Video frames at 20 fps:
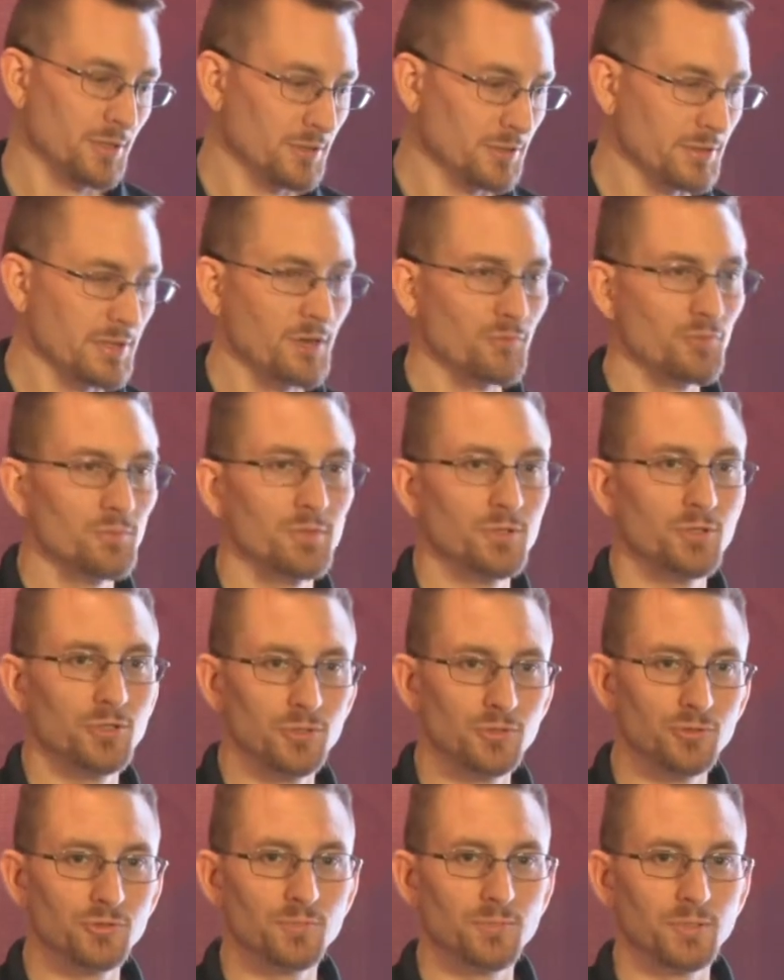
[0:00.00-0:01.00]
That would be
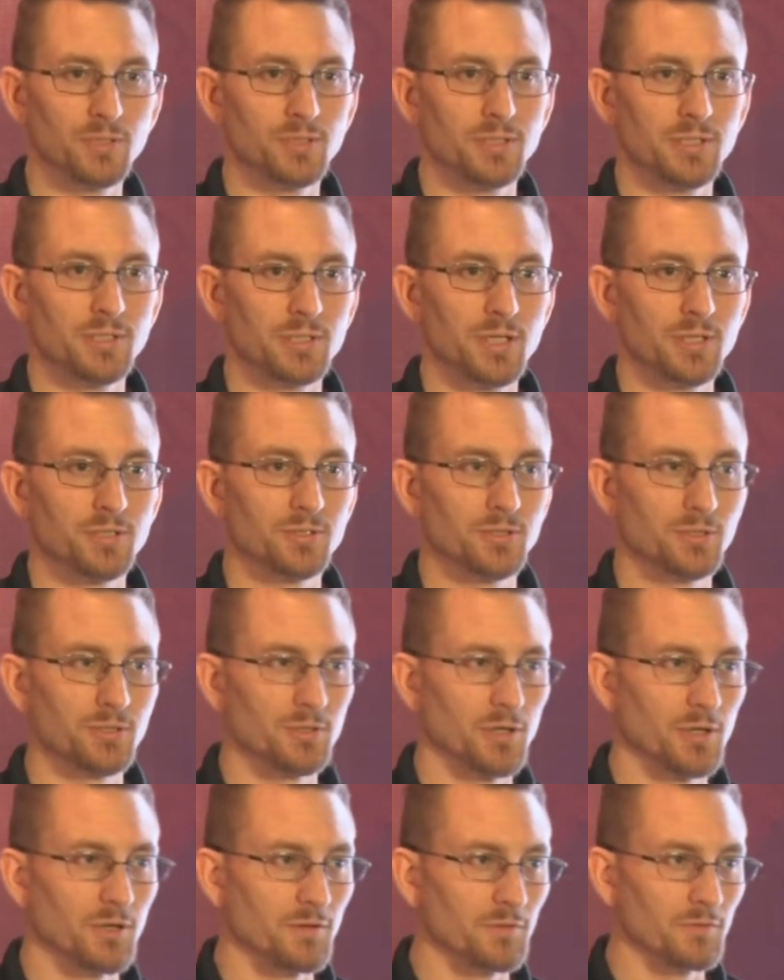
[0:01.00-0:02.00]
usability
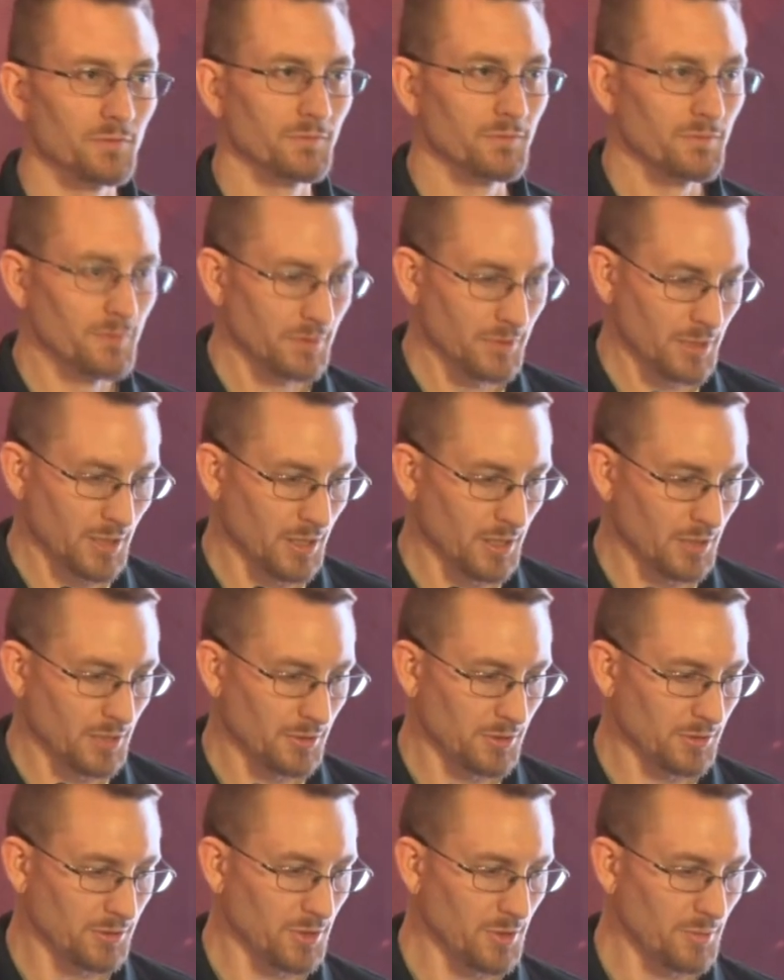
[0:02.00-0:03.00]
testing of
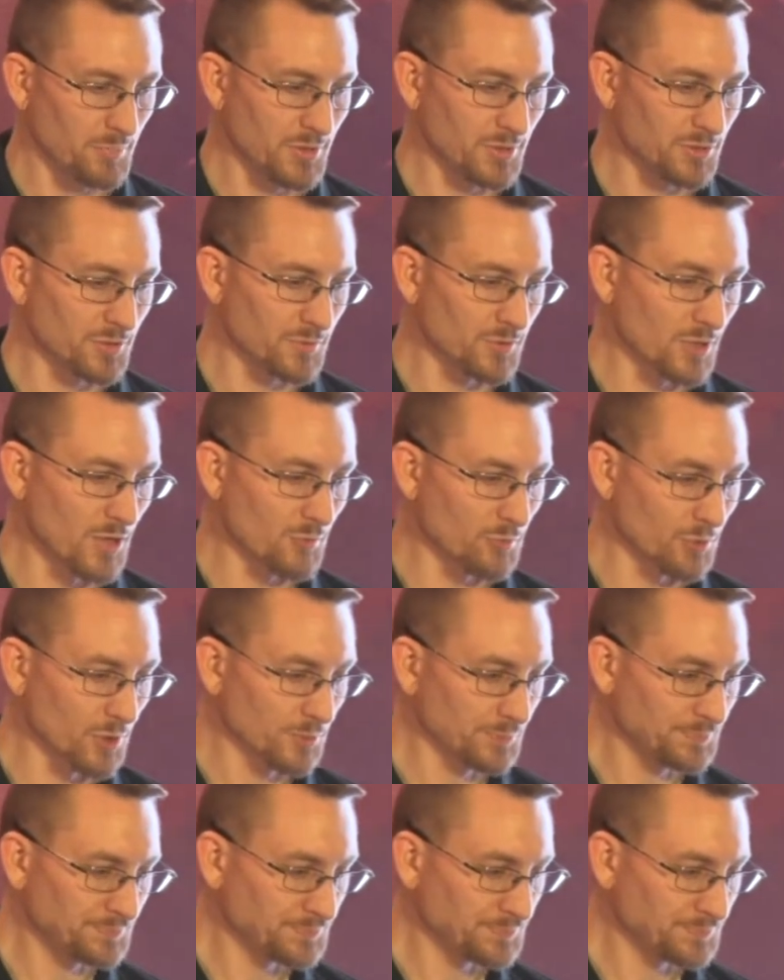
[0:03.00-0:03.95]
a piece of software.